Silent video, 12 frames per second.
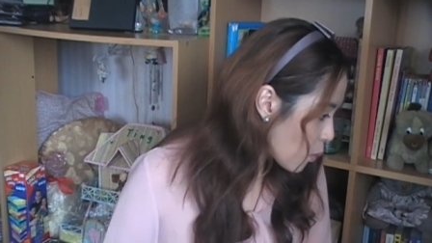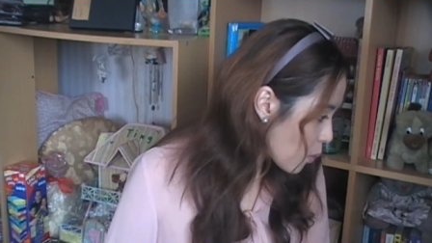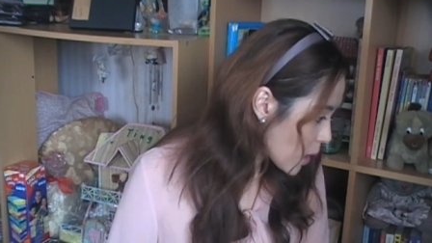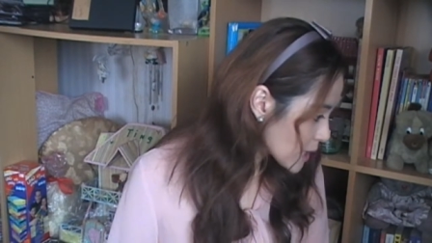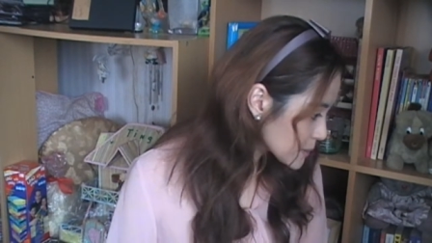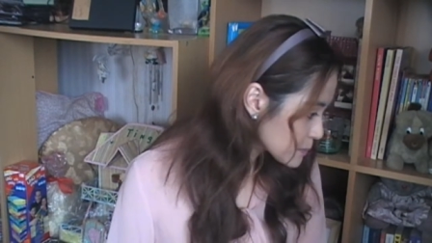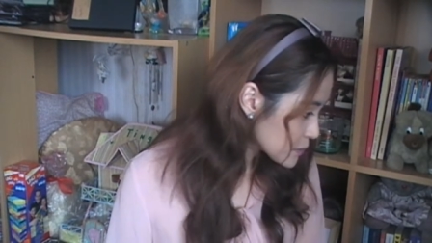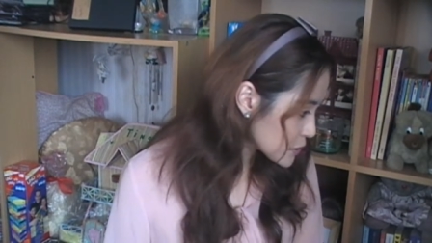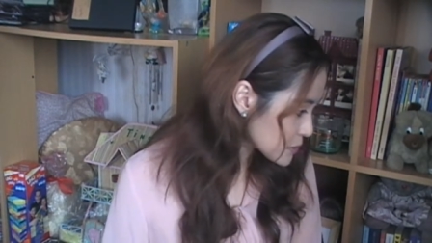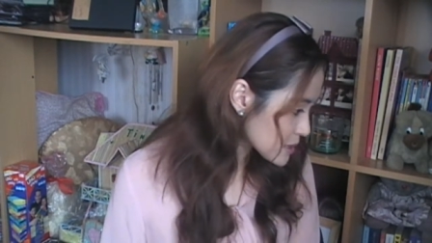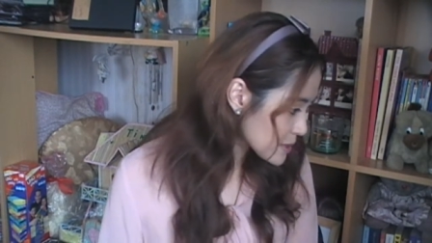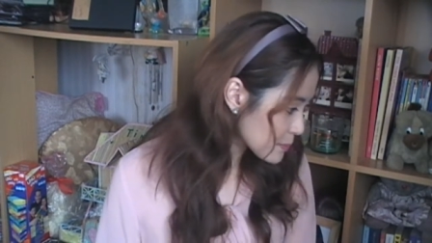What
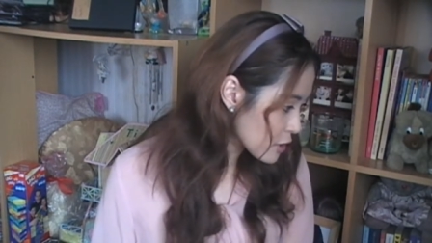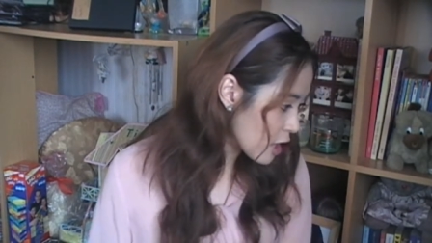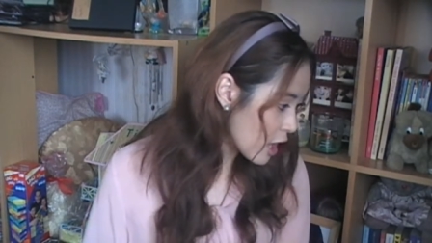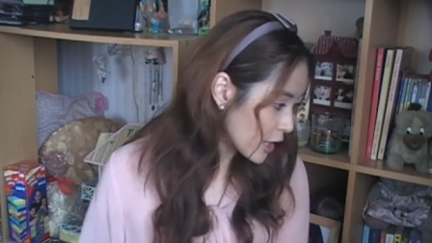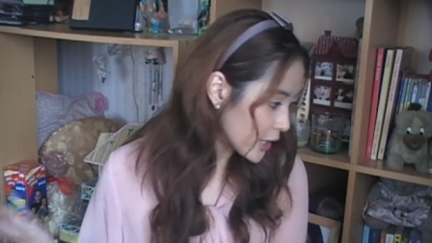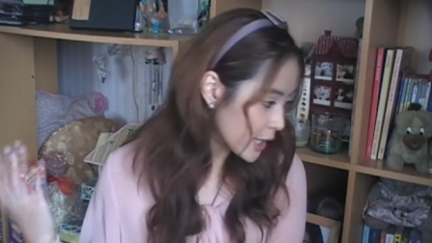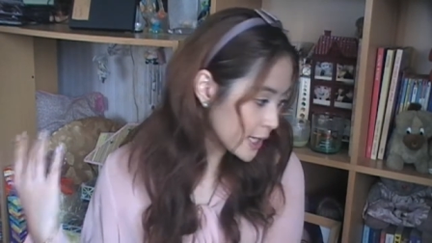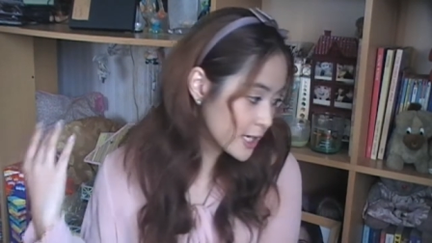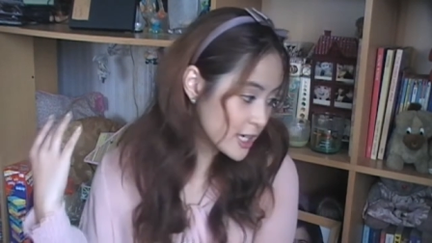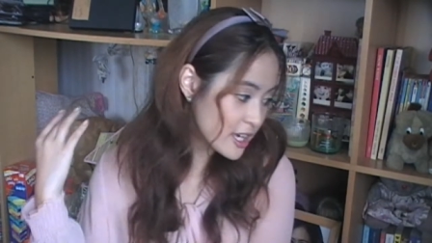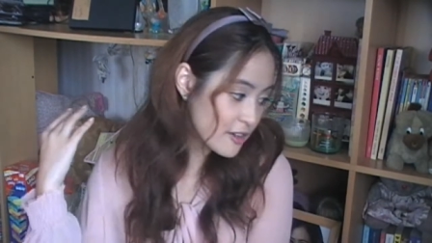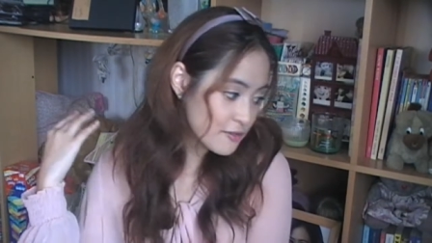beauty product
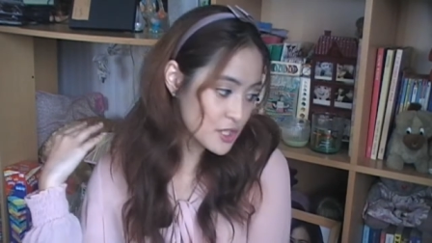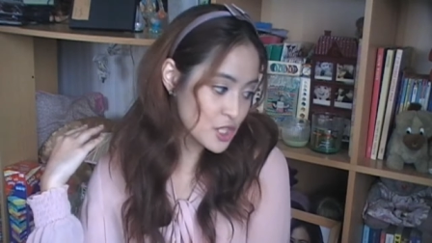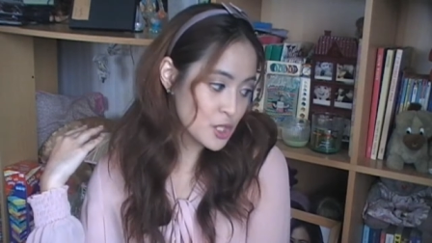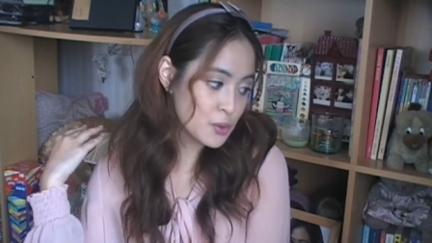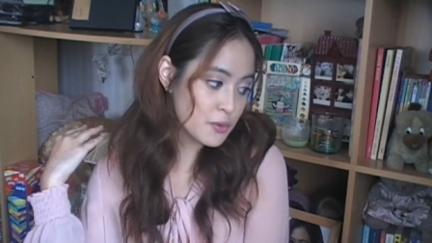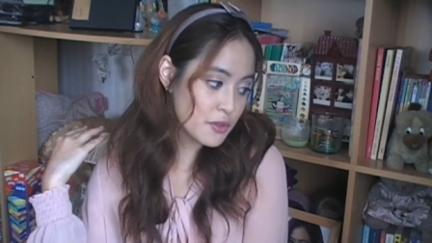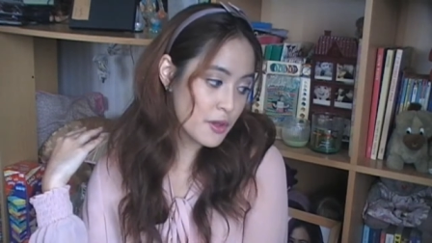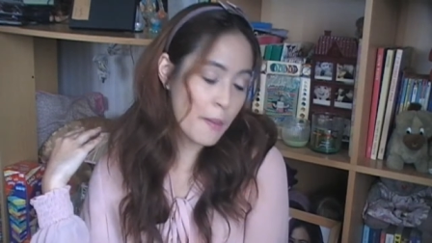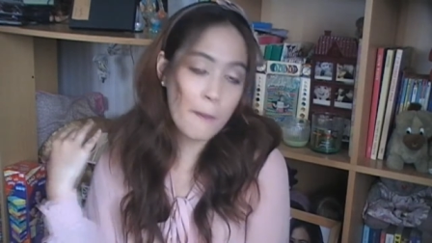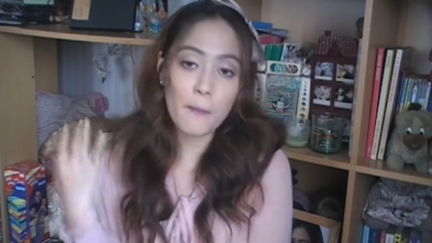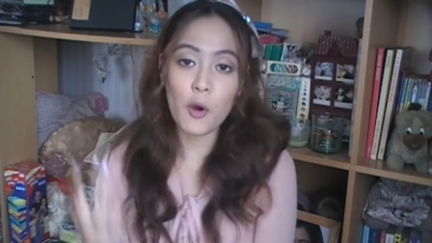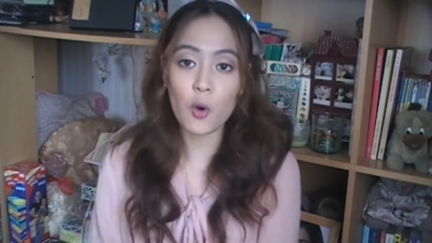gives you the
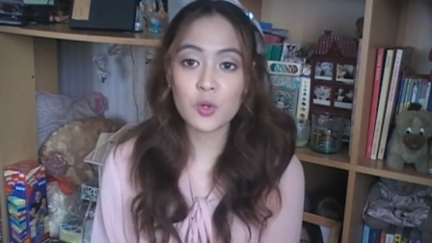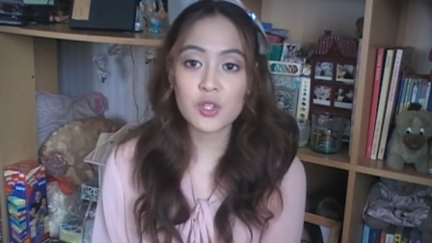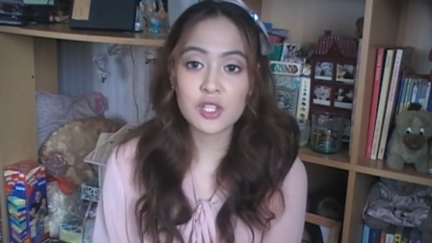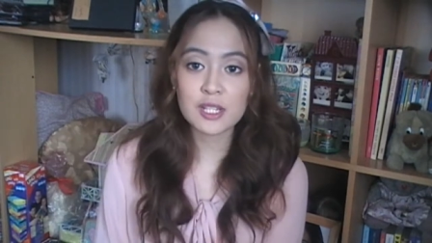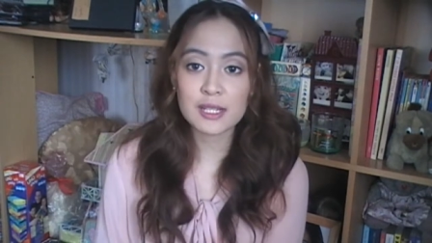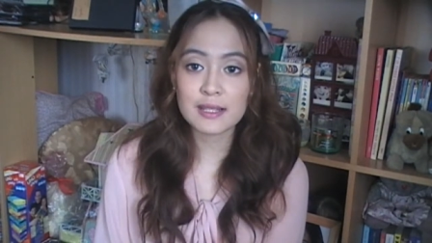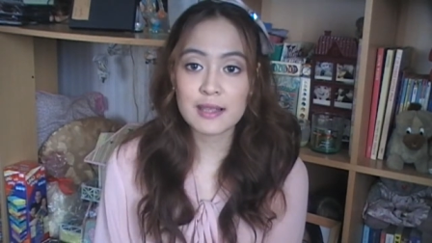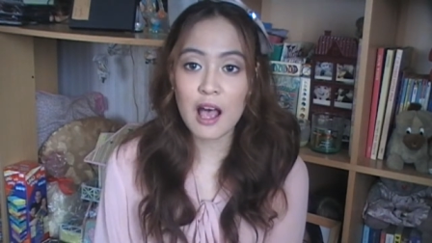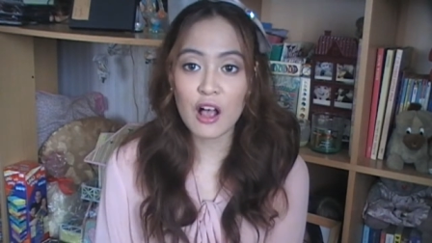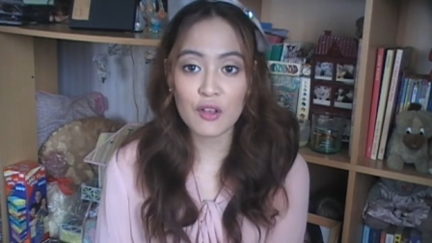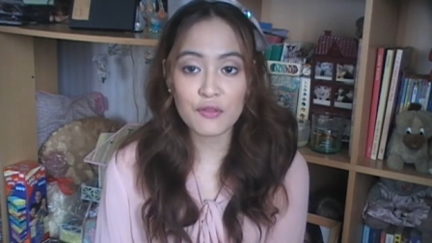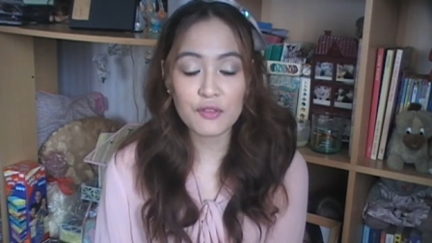most
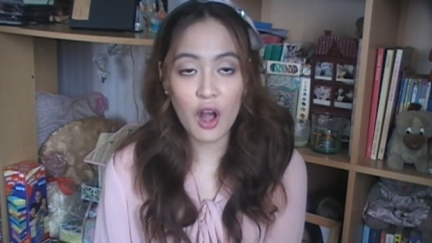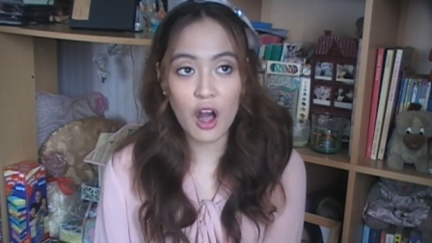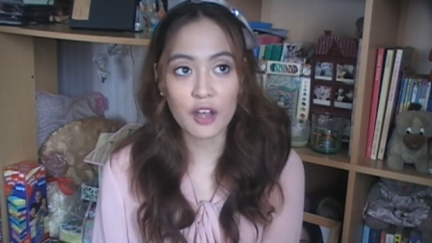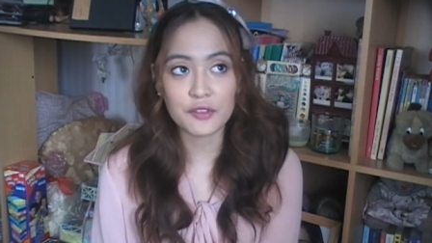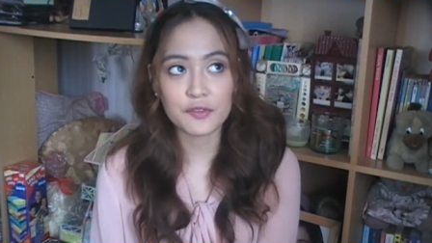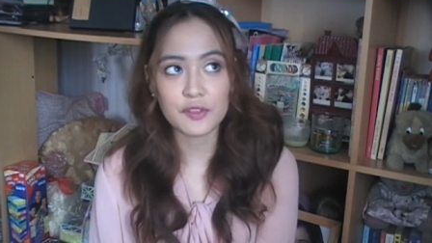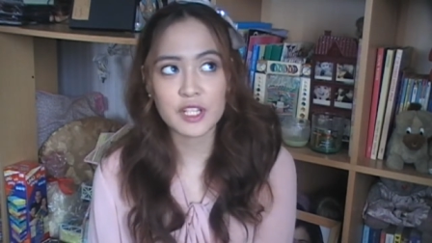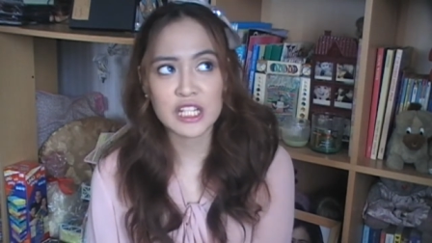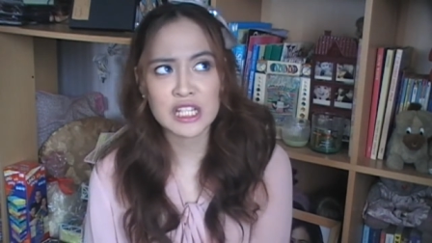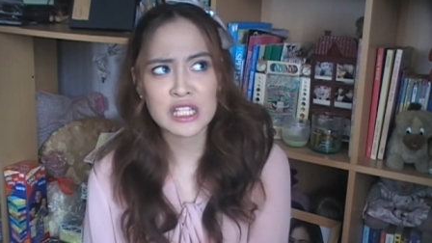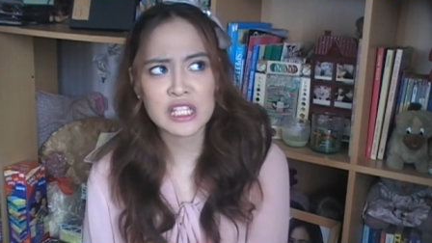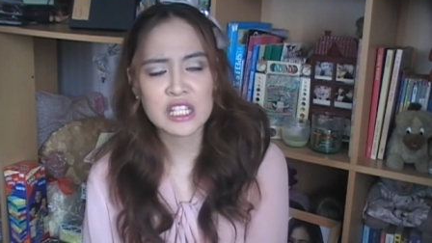
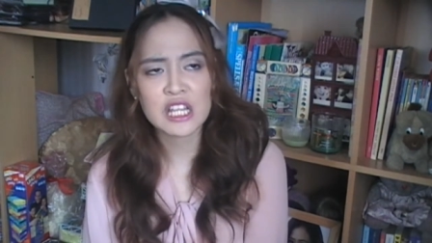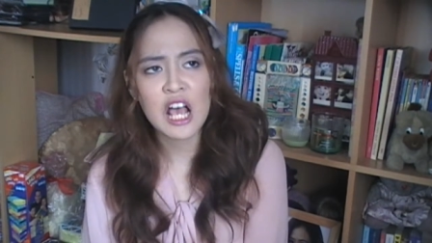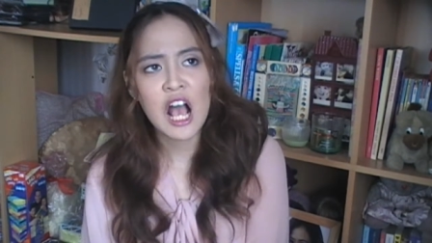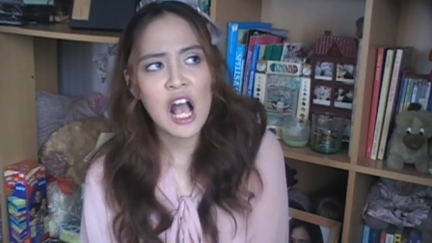self-confidence?